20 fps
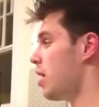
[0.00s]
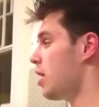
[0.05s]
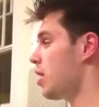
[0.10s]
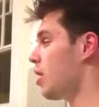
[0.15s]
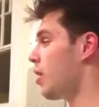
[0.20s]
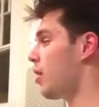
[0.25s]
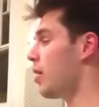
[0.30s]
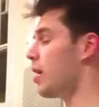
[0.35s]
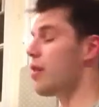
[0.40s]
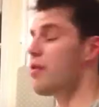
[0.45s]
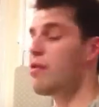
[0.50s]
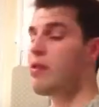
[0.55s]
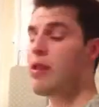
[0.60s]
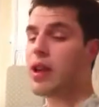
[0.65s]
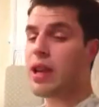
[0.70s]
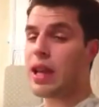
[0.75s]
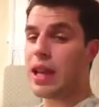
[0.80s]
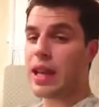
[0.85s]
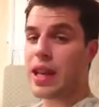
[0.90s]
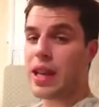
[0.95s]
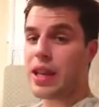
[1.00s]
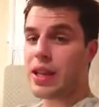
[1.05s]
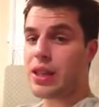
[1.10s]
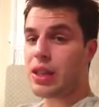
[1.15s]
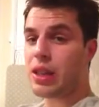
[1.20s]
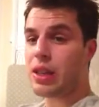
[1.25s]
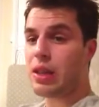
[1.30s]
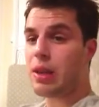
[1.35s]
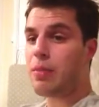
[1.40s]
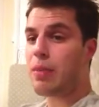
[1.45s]
You know, it really
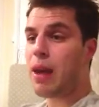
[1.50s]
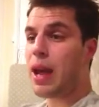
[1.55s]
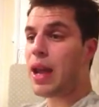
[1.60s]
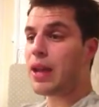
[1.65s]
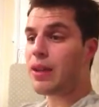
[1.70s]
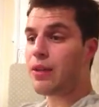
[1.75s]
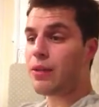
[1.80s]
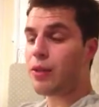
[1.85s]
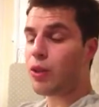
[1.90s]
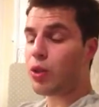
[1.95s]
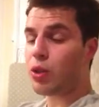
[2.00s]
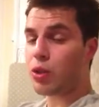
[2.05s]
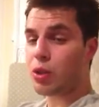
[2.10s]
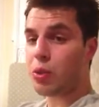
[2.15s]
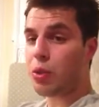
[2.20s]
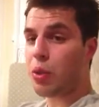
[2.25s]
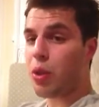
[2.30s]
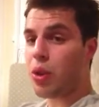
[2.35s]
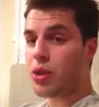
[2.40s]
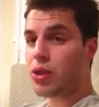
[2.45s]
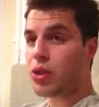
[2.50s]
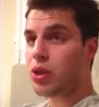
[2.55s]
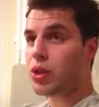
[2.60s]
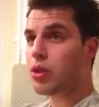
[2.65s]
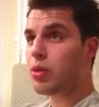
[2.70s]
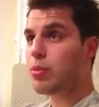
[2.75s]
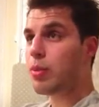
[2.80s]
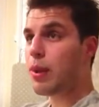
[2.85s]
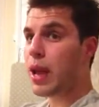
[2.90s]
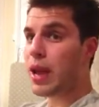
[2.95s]
is painful to watch.
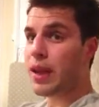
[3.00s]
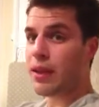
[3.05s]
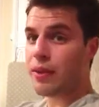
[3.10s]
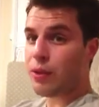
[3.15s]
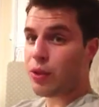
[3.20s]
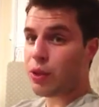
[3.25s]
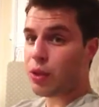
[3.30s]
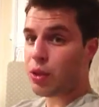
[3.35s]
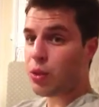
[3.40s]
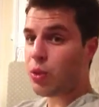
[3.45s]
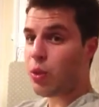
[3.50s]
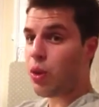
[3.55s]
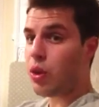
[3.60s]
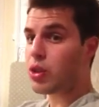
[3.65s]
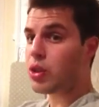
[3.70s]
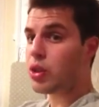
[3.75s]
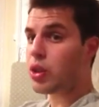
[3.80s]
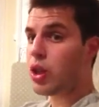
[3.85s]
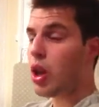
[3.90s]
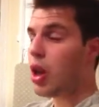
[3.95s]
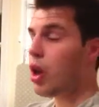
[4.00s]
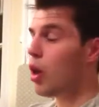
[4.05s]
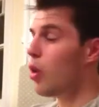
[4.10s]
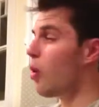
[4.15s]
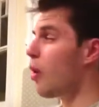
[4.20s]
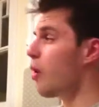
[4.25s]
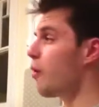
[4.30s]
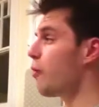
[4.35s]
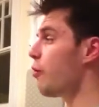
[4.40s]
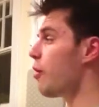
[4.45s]

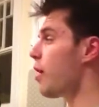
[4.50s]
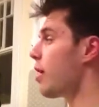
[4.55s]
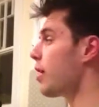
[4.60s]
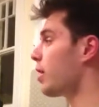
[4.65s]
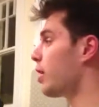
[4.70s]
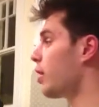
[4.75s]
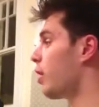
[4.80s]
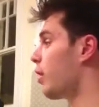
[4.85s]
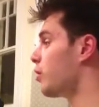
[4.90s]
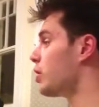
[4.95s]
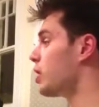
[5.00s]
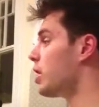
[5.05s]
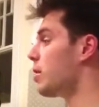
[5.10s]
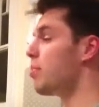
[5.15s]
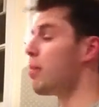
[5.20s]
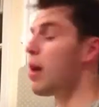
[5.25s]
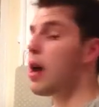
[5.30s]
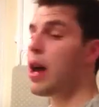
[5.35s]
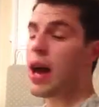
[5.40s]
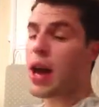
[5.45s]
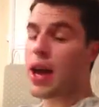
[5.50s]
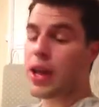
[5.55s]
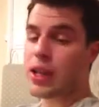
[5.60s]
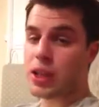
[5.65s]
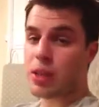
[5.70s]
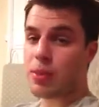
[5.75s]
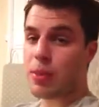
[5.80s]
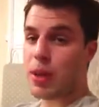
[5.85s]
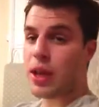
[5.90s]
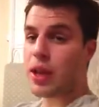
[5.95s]
Quite frankly, I've seen better hand
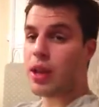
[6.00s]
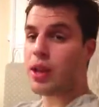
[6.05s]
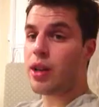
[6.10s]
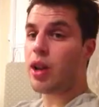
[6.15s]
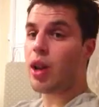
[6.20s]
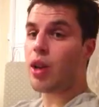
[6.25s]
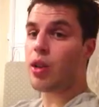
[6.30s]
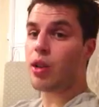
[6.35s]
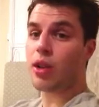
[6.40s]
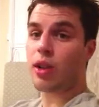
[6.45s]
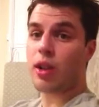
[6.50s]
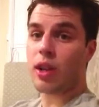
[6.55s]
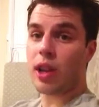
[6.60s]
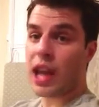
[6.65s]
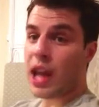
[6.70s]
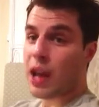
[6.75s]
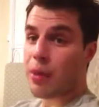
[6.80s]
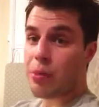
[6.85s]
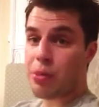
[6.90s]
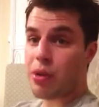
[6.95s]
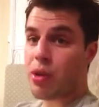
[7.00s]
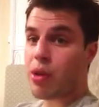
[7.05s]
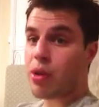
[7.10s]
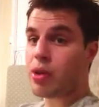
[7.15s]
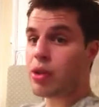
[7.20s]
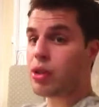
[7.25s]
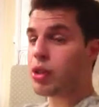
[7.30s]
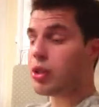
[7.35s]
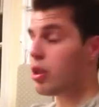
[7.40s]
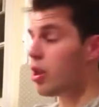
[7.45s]
speed in local
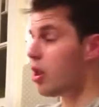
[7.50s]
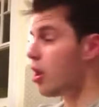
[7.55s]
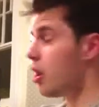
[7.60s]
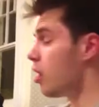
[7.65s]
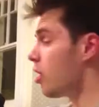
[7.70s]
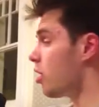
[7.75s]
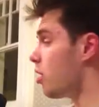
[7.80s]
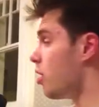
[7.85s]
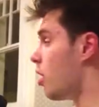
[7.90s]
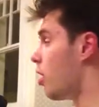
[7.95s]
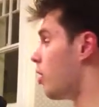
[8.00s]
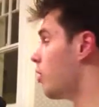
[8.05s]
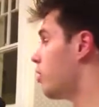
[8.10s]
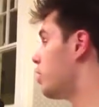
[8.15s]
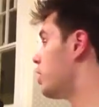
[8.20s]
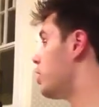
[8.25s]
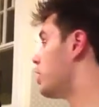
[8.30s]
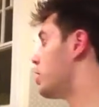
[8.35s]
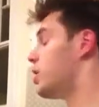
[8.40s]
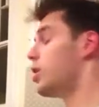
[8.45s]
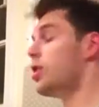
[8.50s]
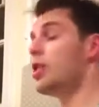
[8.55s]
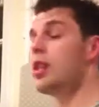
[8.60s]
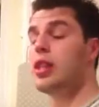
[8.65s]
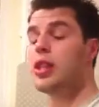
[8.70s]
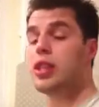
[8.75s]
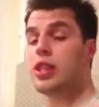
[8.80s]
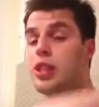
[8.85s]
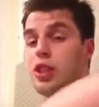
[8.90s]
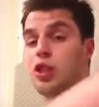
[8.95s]
Ladbrokes. You know, this
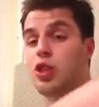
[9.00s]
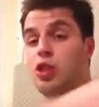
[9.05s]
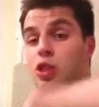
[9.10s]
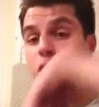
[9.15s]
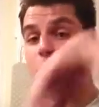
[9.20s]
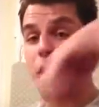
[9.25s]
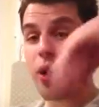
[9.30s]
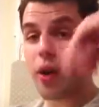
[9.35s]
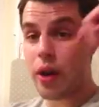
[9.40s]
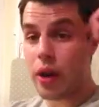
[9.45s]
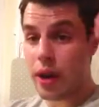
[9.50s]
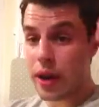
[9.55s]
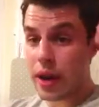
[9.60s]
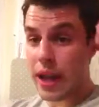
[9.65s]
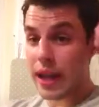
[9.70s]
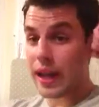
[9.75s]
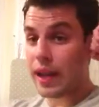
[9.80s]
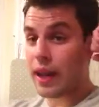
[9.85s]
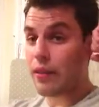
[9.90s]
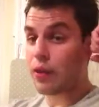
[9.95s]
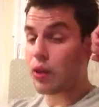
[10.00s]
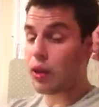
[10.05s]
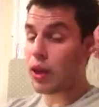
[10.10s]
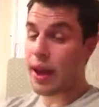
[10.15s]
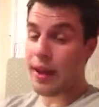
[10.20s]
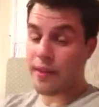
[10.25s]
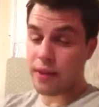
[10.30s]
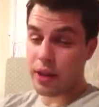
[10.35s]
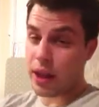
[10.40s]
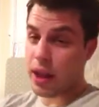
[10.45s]
is not an A-level
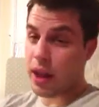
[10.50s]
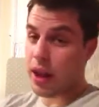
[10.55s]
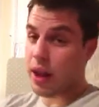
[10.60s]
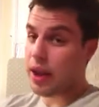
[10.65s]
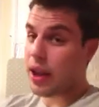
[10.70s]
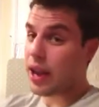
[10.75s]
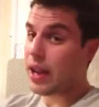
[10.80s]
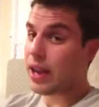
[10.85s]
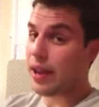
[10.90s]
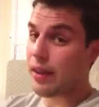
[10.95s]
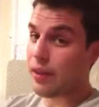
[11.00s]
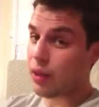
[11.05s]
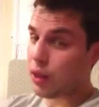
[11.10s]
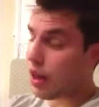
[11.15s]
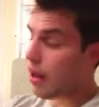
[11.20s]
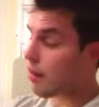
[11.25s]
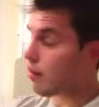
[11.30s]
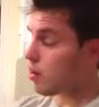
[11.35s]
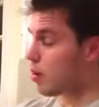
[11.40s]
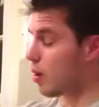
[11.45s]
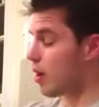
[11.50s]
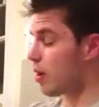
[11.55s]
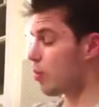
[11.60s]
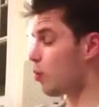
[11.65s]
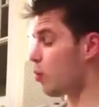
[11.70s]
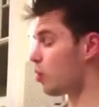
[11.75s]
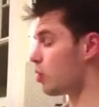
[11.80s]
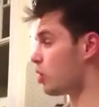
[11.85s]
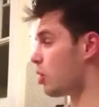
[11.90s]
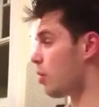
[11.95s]
heavyweight
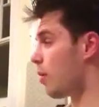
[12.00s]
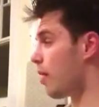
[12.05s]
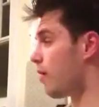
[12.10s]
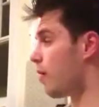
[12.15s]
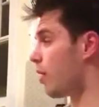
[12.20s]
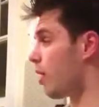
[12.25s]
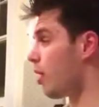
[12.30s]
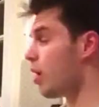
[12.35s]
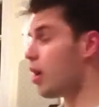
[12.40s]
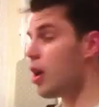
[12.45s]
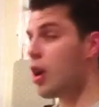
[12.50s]
whatsoever.